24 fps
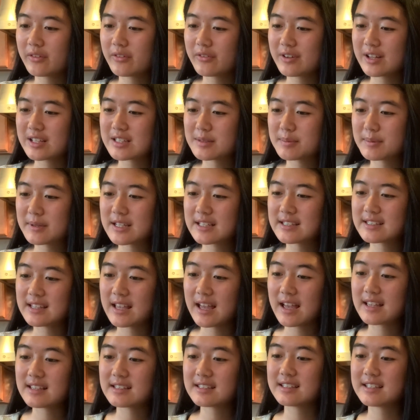of the recipes
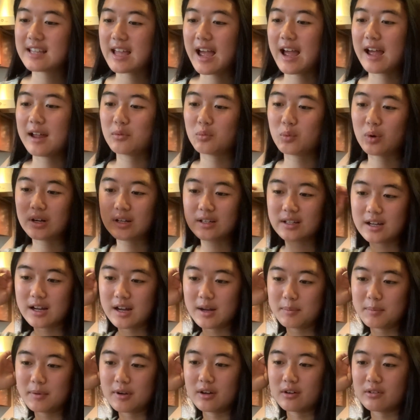says to add one
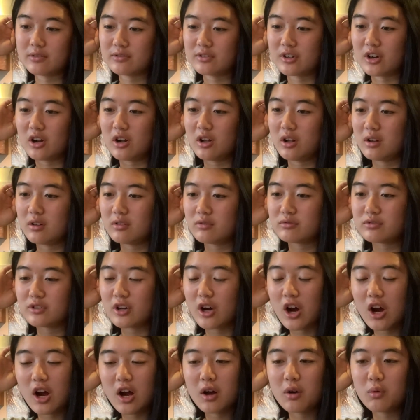cup of raw,
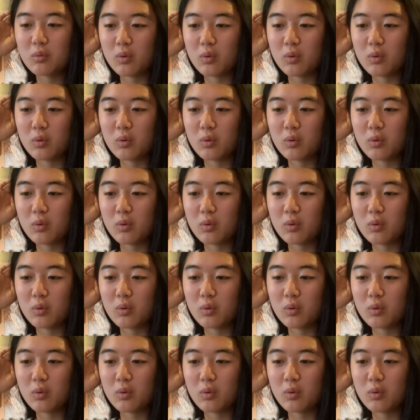raw